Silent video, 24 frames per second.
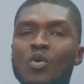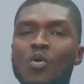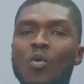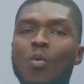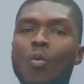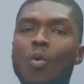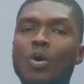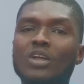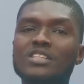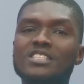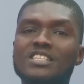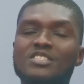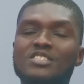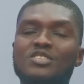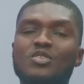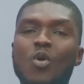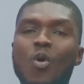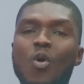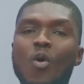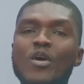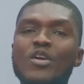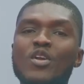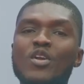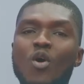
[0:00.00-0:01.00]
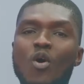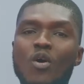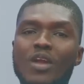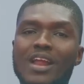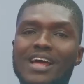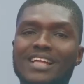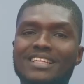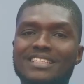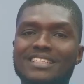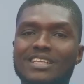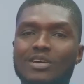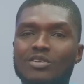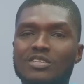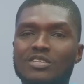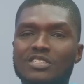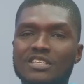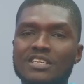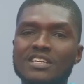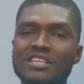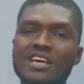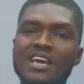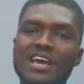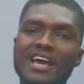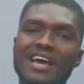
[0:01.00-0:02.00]
what is going on at
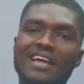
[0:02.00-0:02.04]
Chelsea,